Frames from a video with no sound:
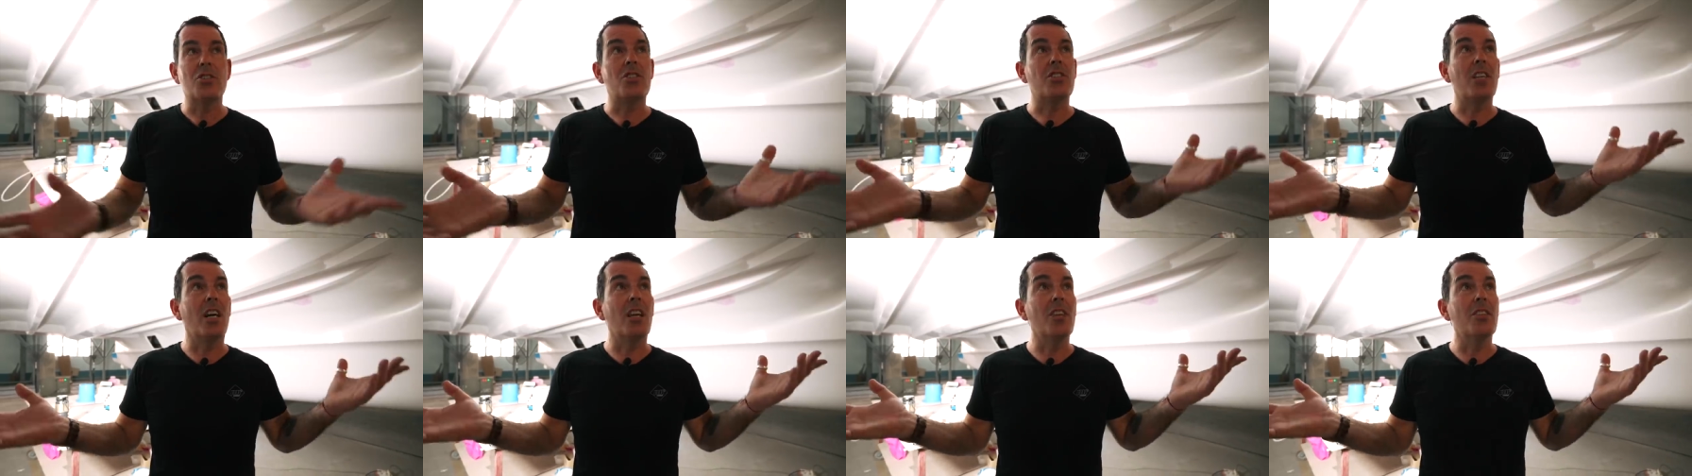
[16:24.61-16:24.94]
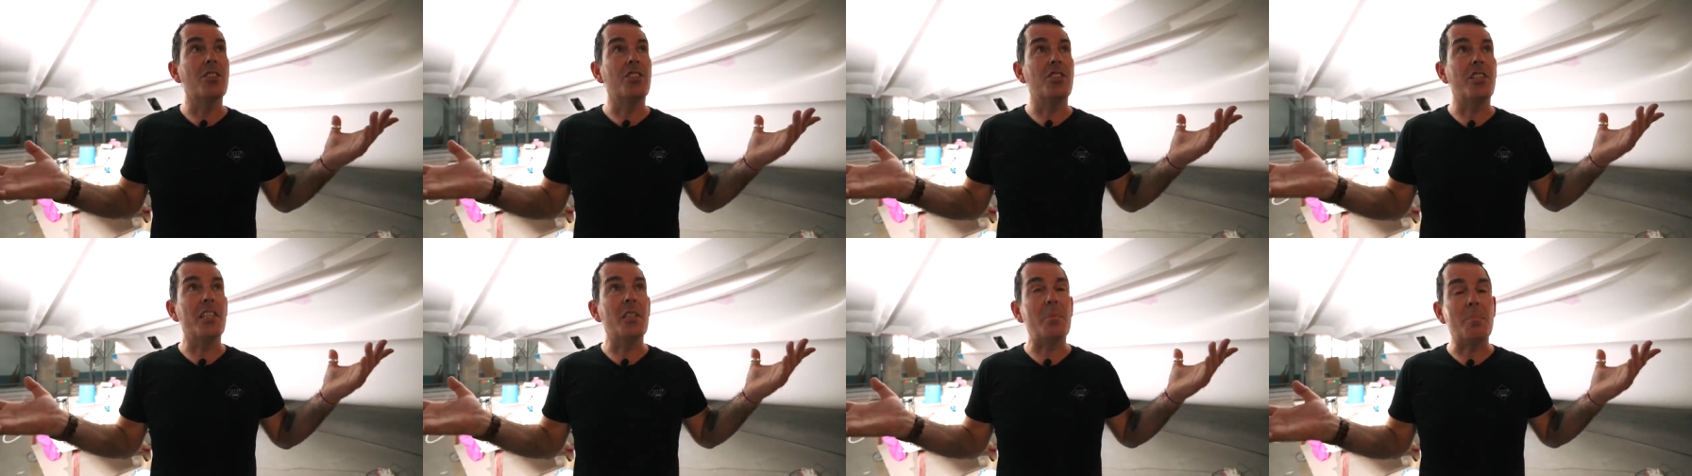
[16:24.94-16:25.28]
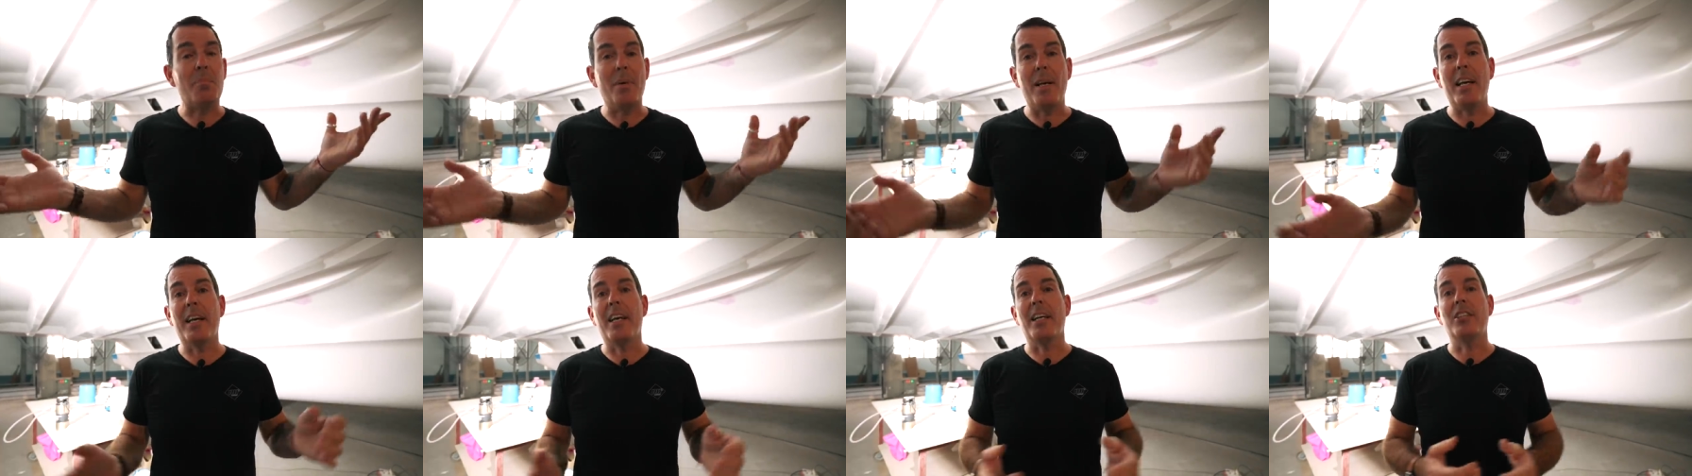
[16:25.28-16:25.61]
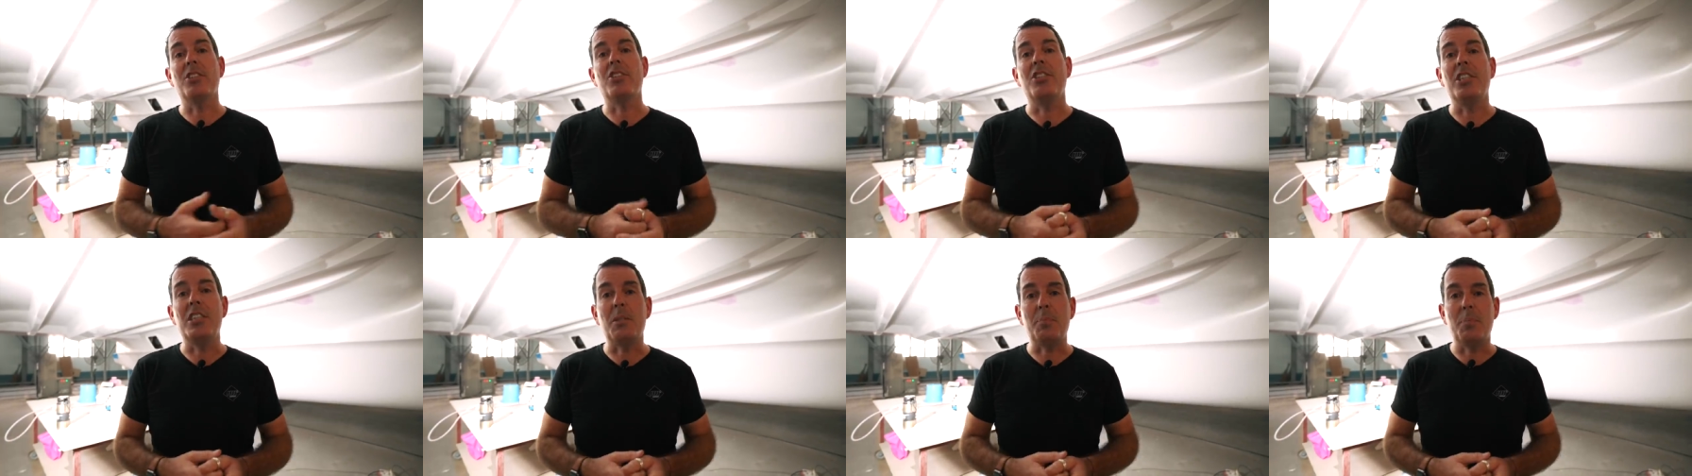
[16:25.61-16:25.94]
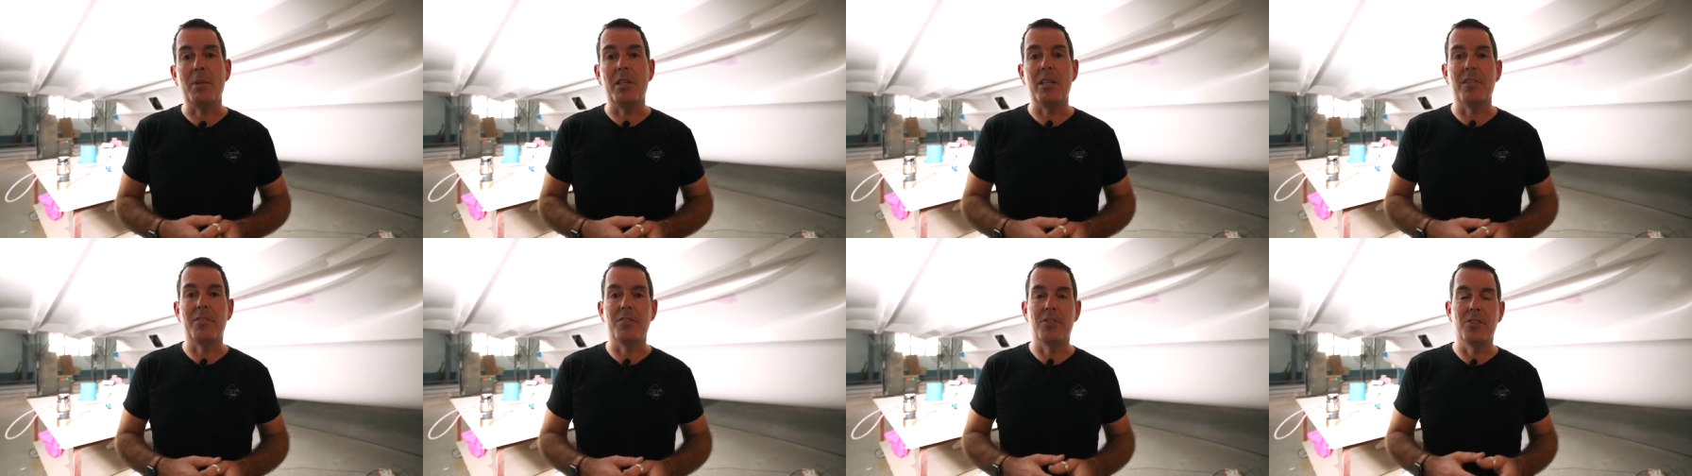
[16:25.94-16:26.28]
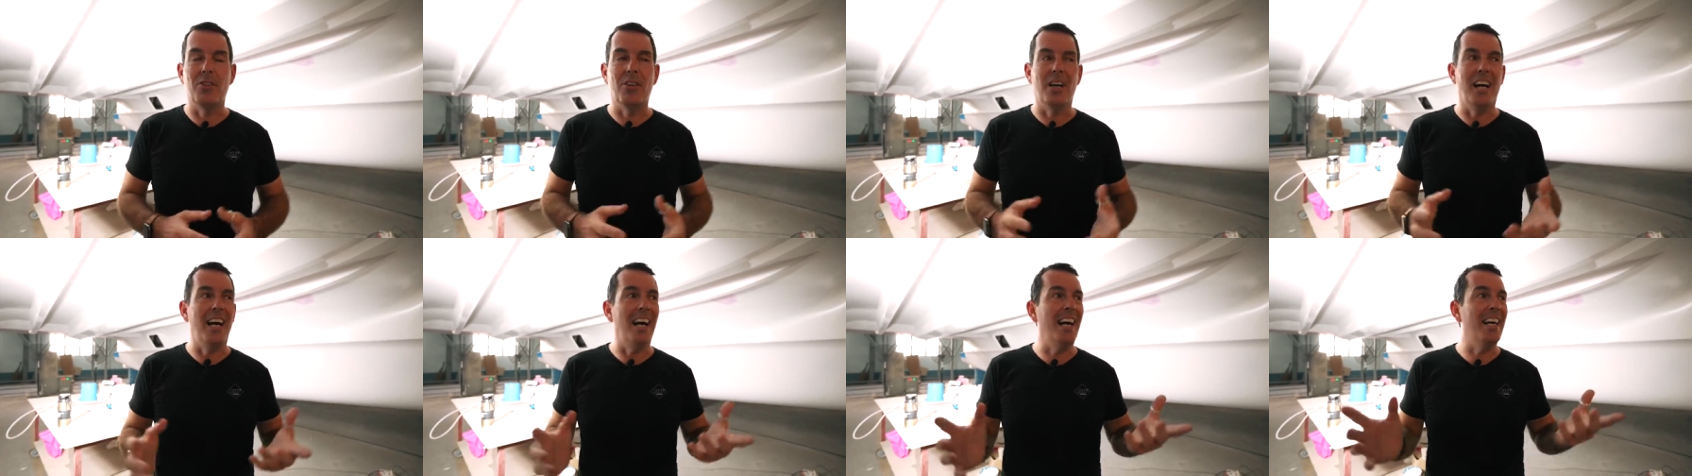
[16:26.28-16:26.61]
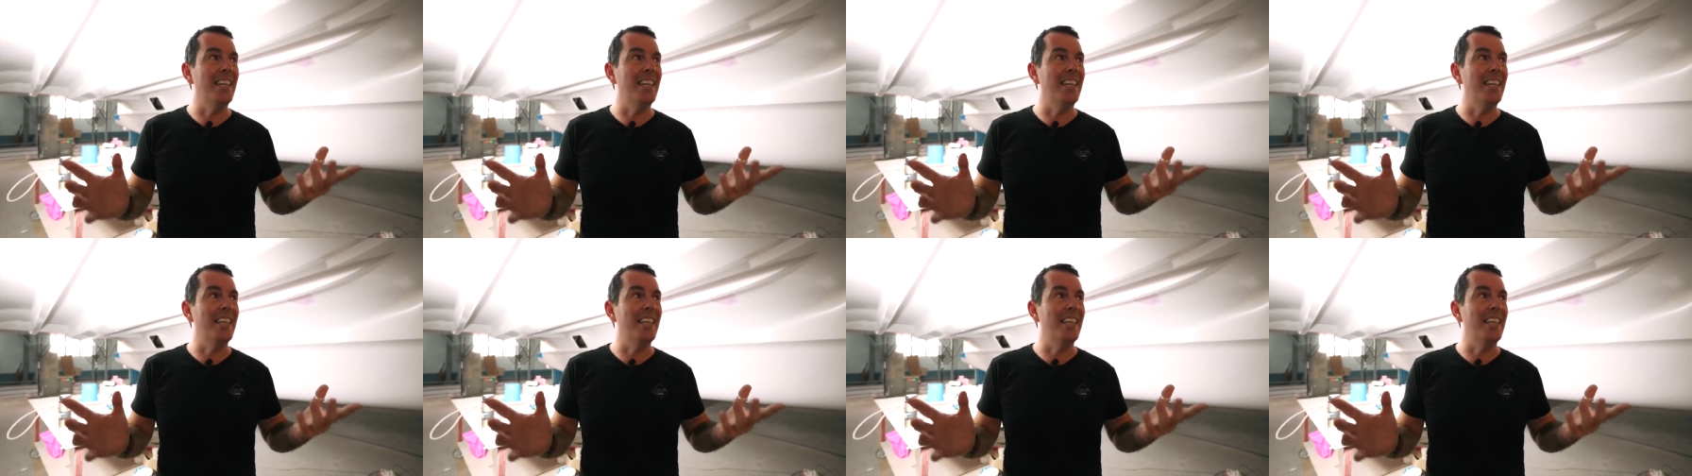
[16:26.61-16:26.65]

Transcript: So she's big, she's beautiful,